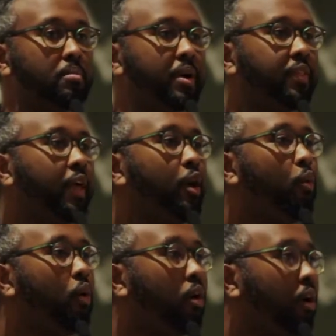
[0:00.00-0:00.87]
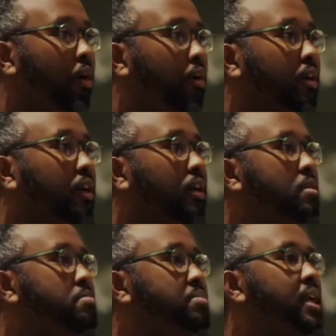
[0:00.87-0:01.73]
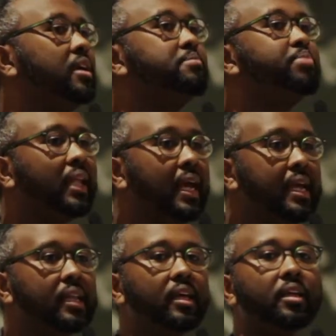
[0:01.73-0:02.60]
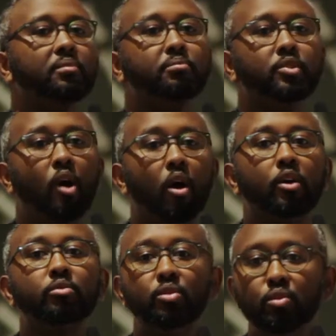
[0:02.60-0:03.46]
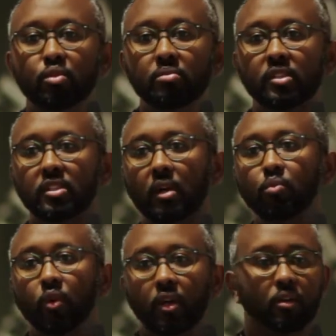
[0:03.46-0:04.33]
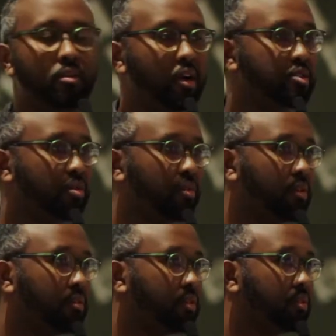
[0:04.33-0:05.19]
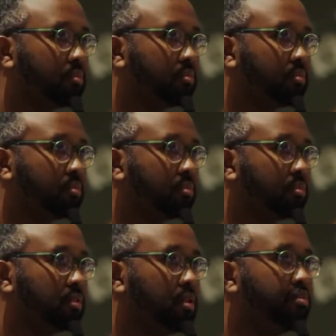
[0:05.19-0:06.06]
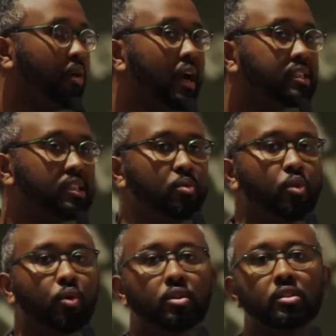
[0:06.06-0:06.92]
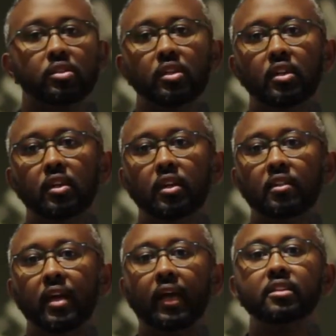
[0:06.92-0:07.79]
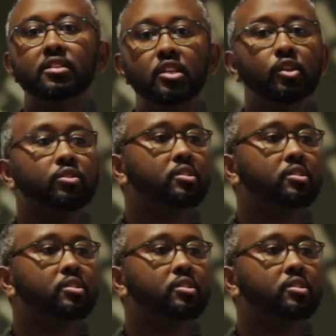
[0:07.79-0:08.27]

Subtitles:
But they were being played in dark rooms somewhere across the world. Proxy wars that continue